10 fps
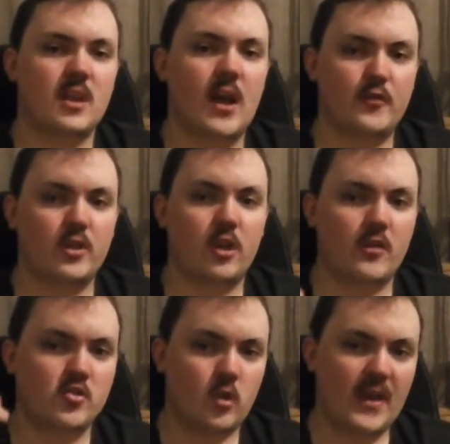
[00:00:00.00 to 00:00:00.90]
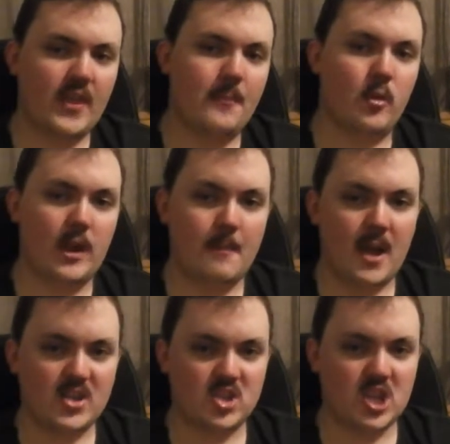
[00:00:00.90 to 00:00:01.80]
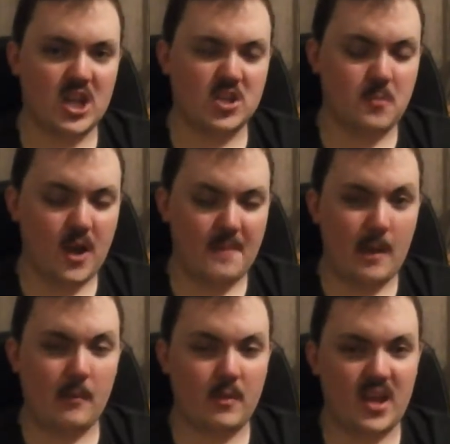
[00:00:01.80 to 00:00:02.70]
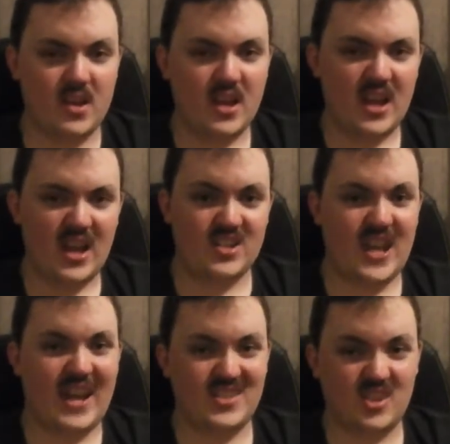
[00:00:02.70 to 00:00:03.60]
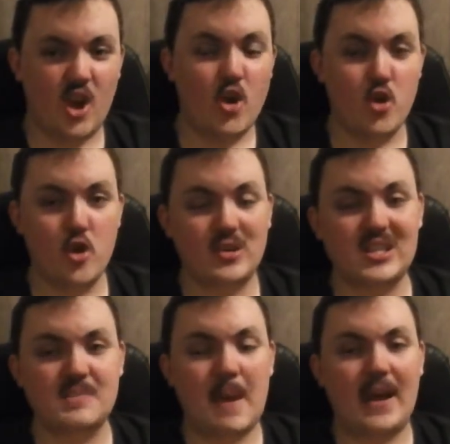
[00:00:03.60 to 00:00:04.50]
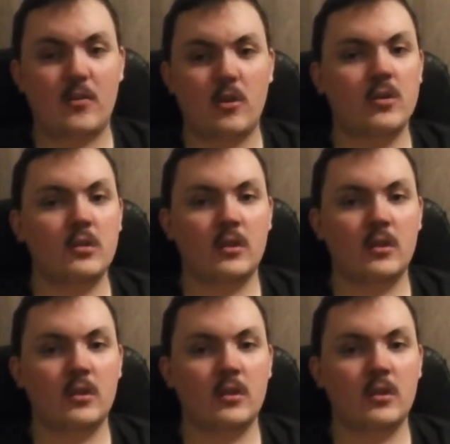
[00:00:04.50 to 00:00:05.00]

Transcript: after he got the draw, at that point I mask changed my Bowlman into Acid, nuked his back row,